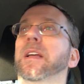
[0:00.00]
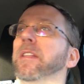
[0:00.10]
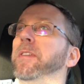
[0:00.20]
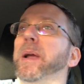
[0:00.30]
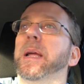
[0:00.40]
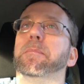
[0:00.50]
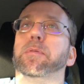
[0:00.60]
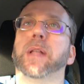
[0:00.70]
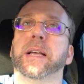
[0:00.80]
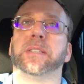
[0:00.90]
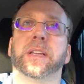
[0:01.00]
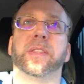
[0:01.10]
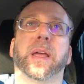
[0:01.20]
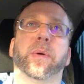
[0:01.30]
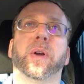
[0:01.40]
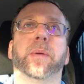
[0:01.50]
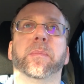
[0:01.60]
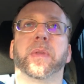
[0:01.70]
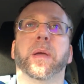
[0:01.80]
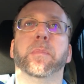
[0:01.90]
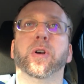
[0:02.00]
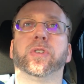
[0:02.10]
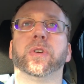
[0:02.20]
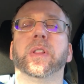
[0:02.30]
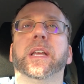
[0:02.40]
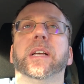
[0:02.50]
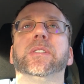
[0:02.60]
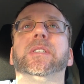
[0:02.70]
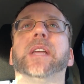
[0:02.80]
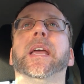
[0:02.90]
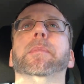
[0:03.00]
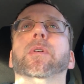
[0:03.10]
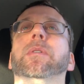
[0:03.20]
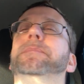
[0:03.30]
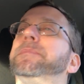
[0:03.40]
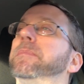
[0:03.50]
they're very unpleasant, they were emotionally unstable,